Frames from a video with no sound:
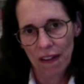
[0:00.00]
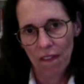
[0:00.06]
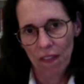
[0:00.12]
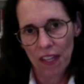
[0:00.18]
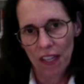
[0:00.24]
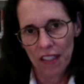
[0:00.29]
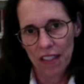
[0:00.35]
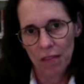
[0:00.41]

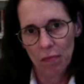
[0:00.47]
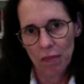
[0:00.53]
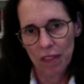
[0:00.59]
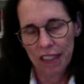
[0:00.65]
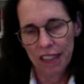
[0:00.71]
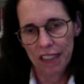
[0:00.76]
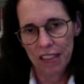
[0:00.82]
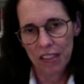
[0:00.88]
that
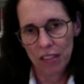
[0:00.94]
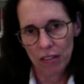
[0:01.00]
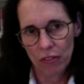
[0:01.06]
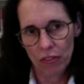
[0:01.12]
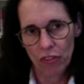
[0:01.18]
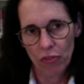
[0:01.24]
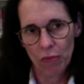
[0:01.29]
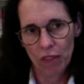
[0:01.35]

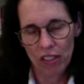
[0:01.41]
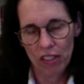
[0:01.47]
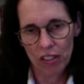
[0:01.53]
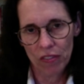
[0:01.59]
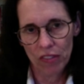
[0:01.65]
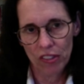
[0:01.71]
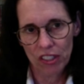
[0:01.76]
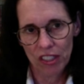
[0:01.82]
ketones mean you're
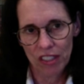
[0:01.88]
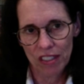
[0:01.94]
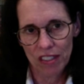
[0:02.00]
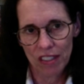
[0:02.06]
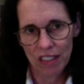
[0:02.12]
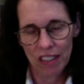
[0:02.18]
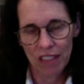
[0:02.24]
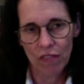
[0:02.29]

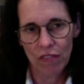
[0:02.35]
resistant.